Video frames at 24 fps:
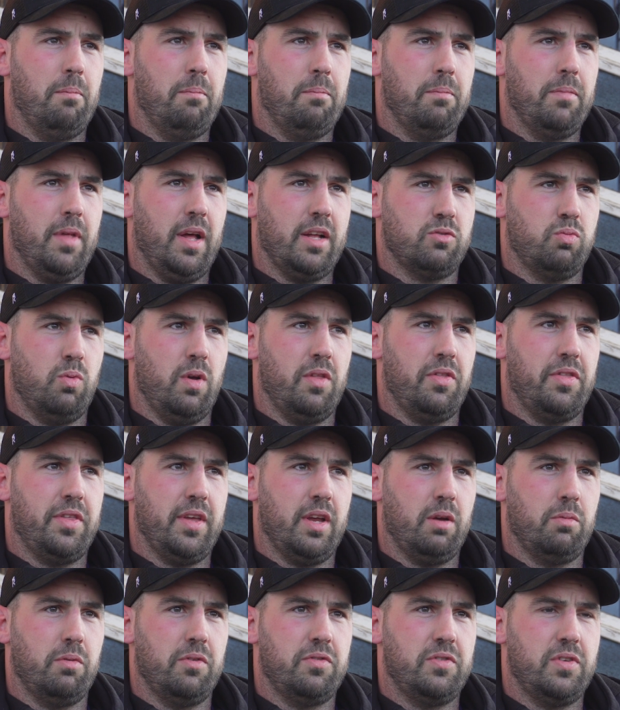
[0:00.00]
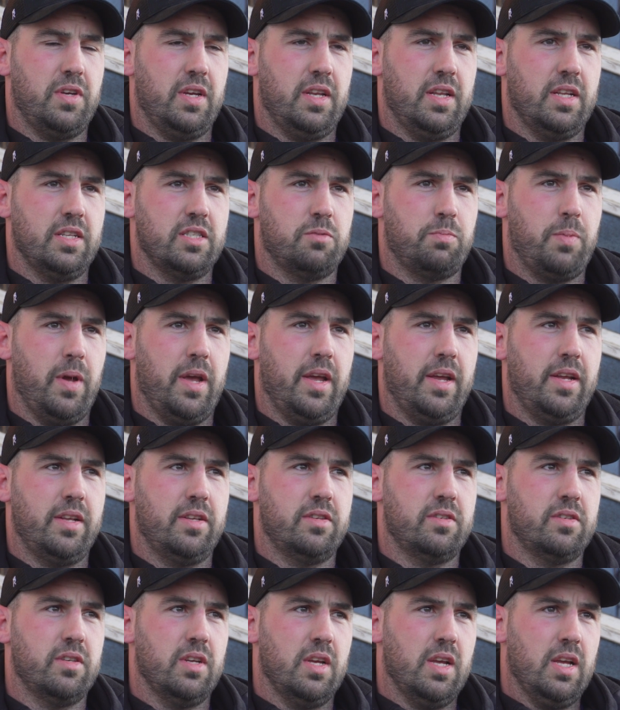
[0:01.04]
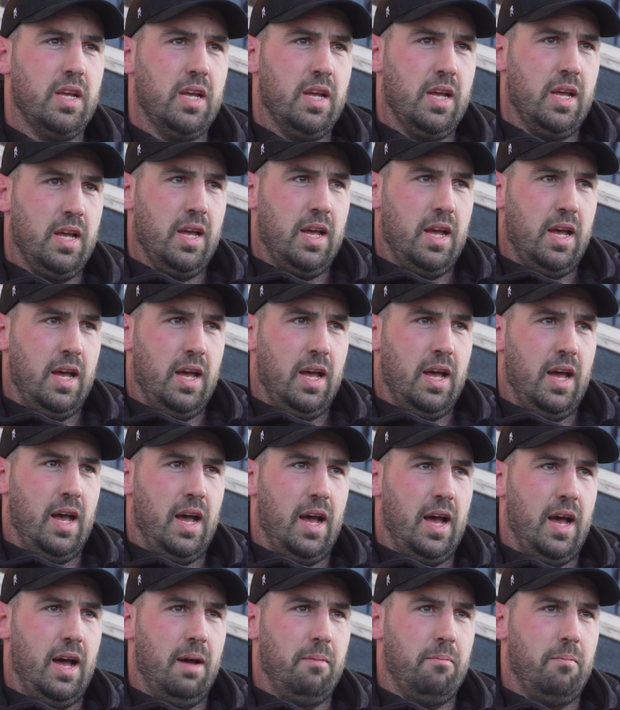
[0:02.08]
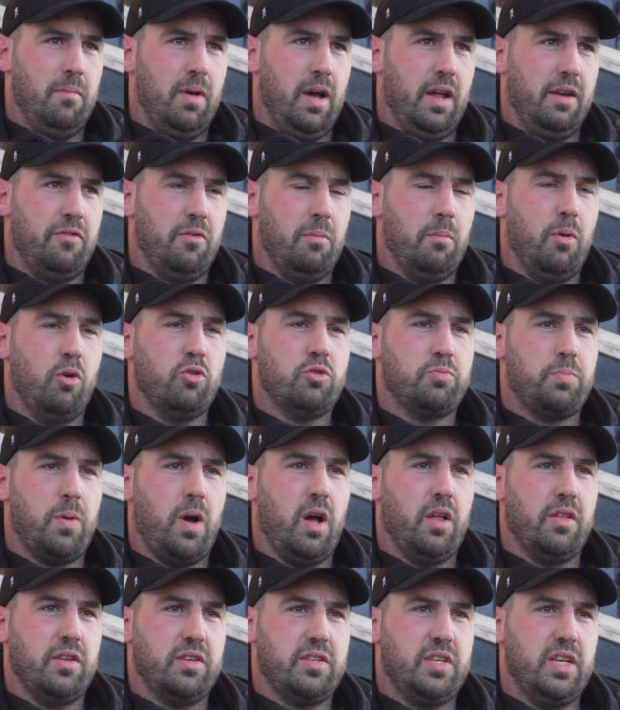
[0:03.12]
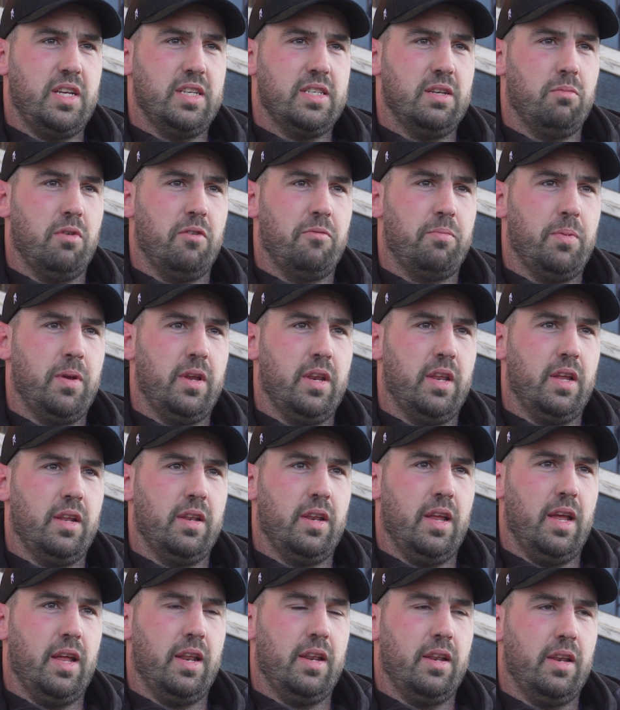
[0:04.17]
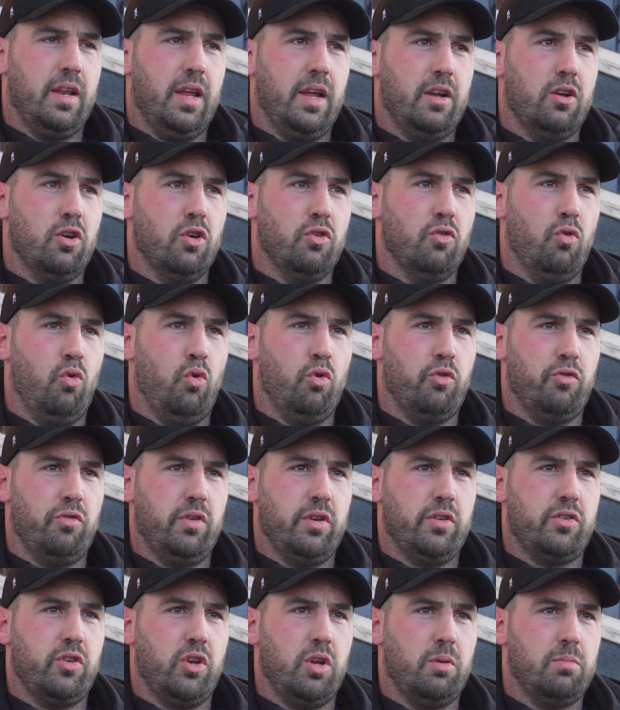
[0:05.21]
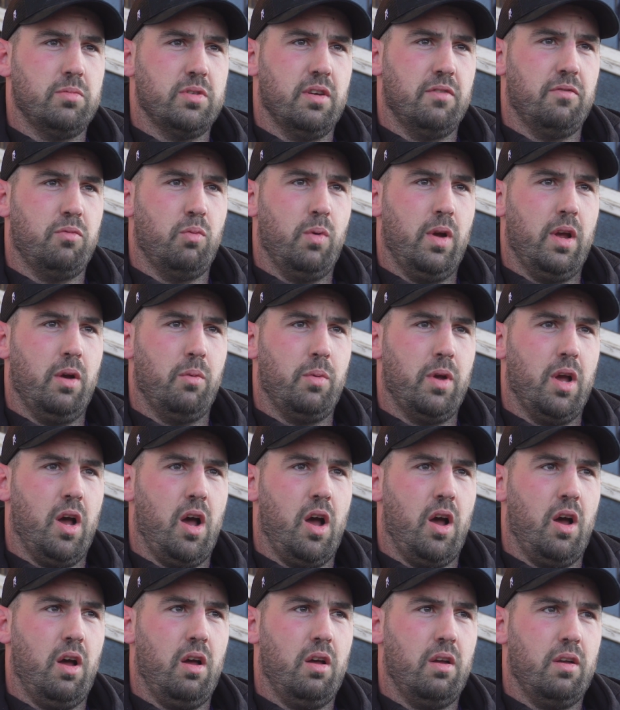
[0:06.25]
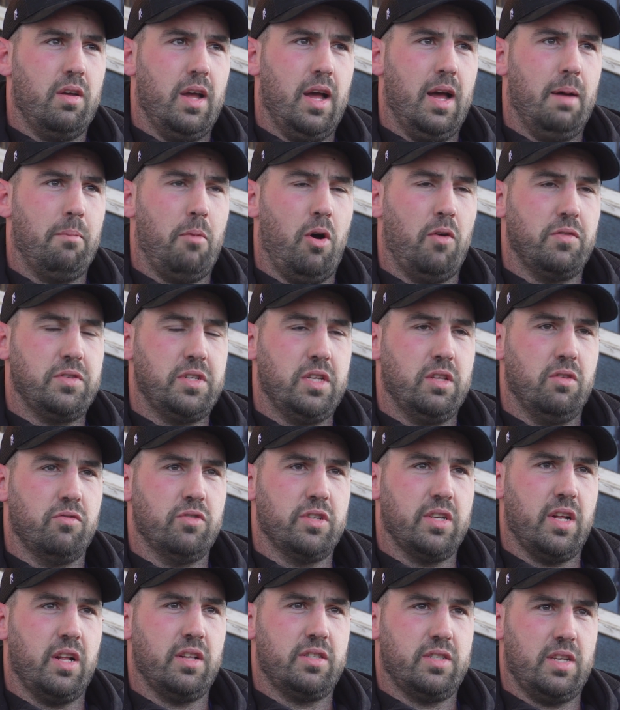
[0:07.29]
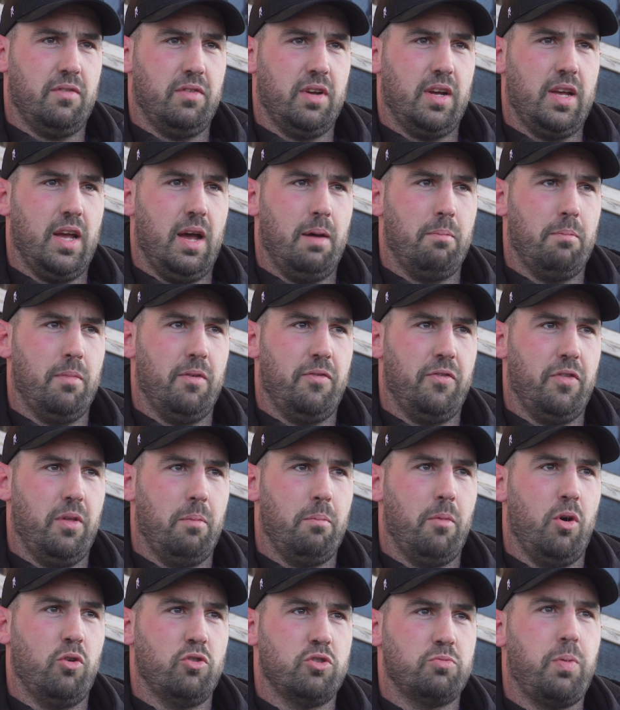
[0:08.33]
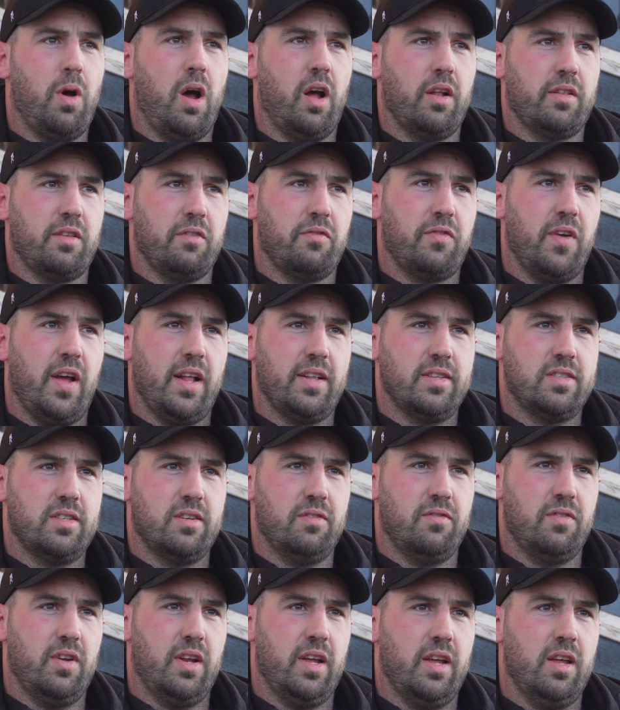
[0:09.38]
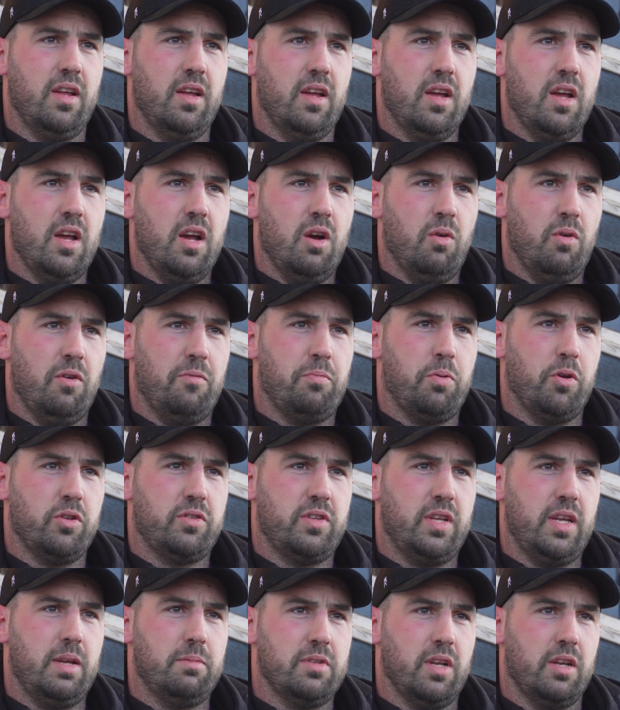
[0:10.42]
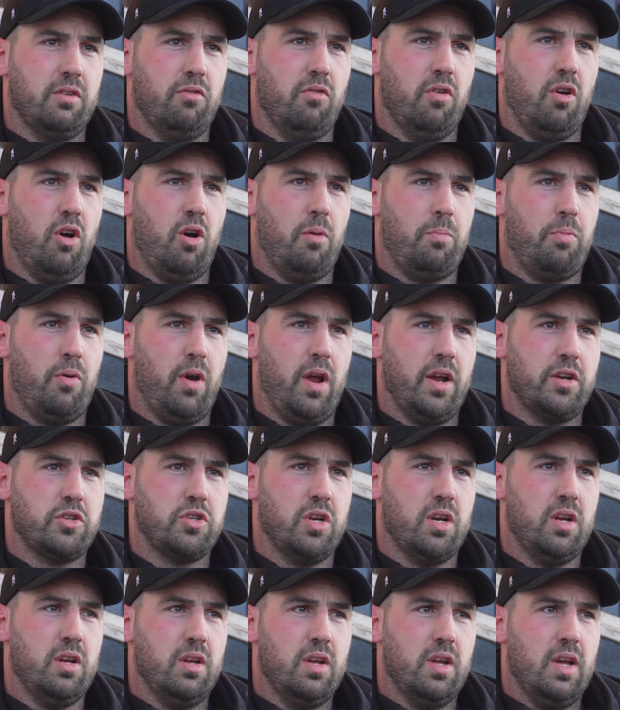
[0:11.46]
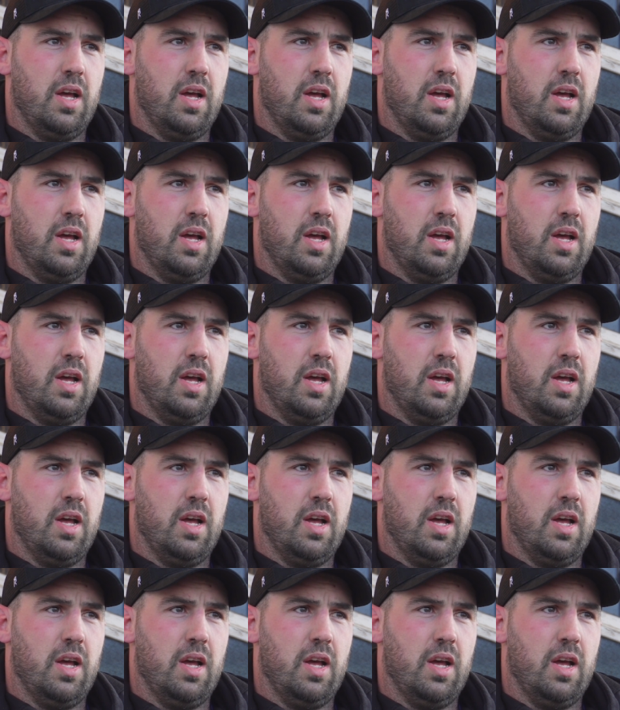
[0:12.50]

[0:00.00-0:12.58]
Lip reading: That's one thing we've seen in spades. And for most part of the season we've been in good order in terms of where we are. Obviously the results haven't come, but for the most part defensively we've put teams under a lot of pressure.